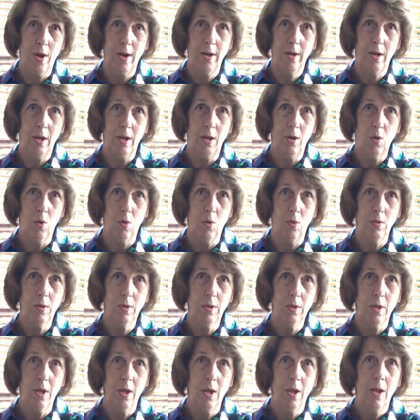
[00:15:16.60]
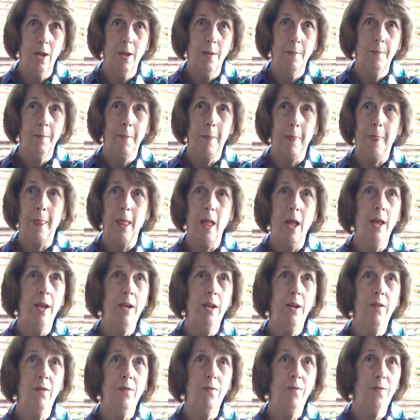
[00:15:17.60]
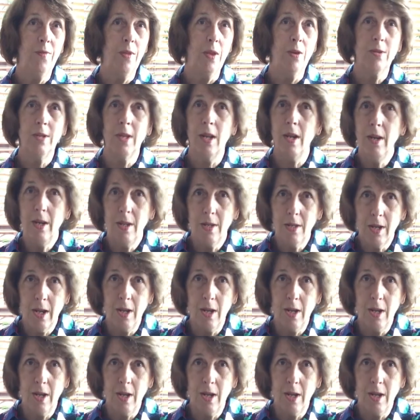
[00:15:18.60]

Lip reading: training course, And if there's any